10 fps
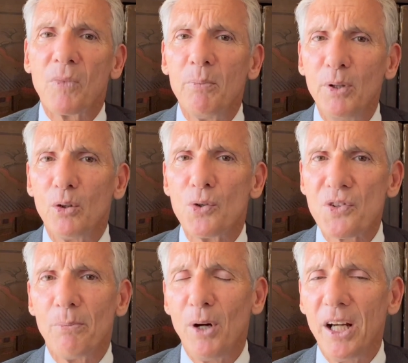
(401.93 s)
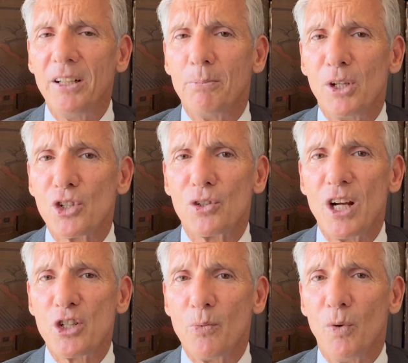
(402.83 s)
because the Biden
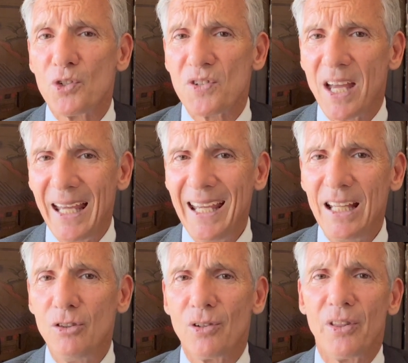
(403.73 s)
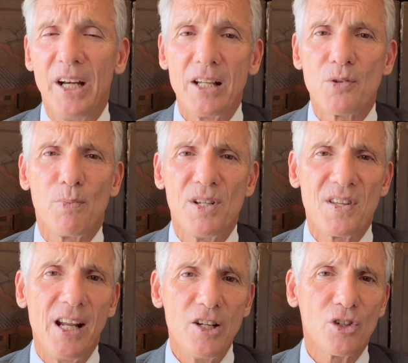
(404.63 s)
administration wants to head to the next
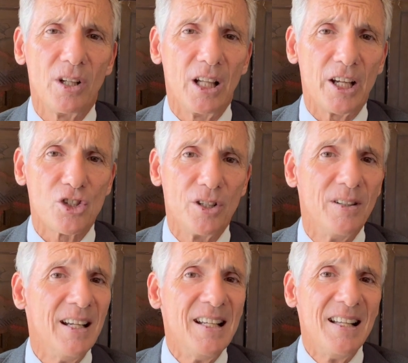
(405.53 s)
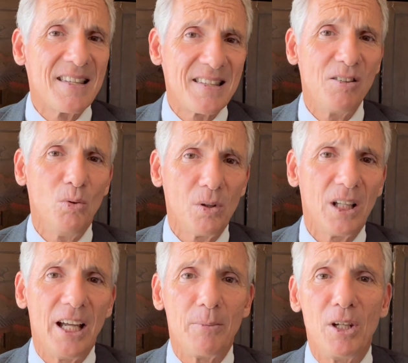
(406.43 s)
presidential election still
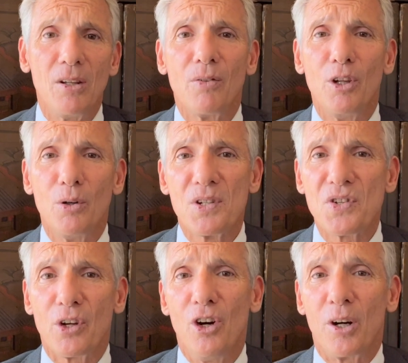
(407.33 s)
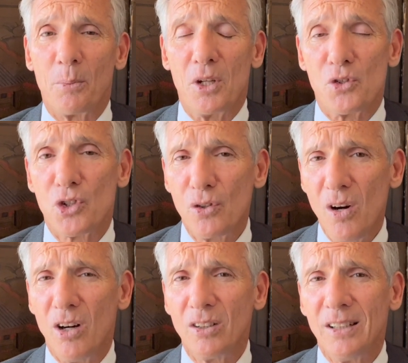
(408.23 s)
claiming the US economy is
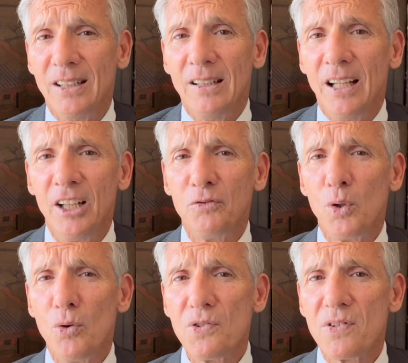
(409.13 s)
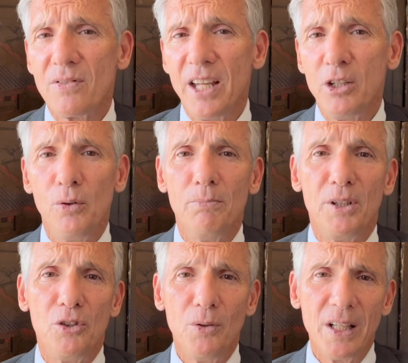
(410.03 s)
strong. And of course, they couldn't
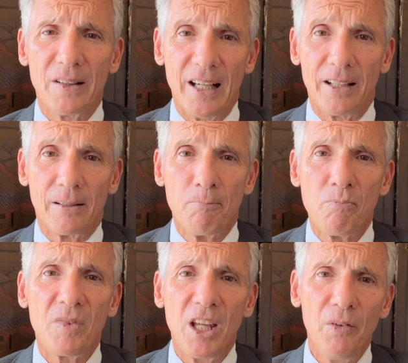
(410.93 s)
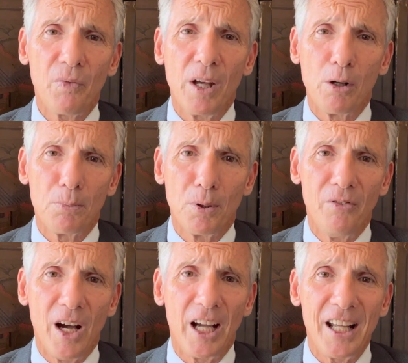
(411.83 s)
be doing that if they were
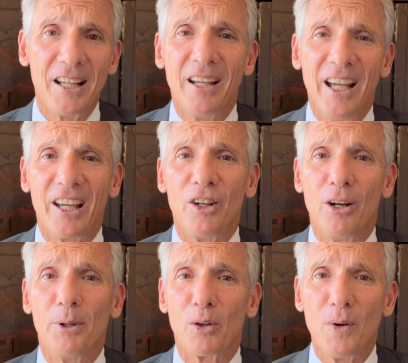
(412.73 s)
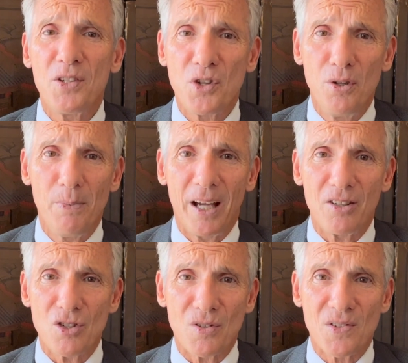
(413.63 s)
providing economic rescue
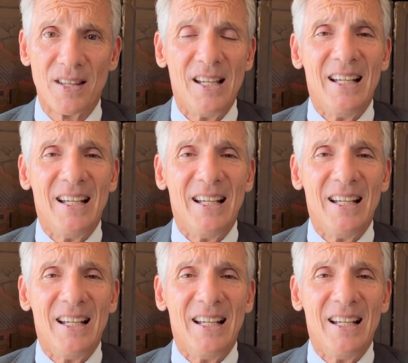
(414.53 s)
packages.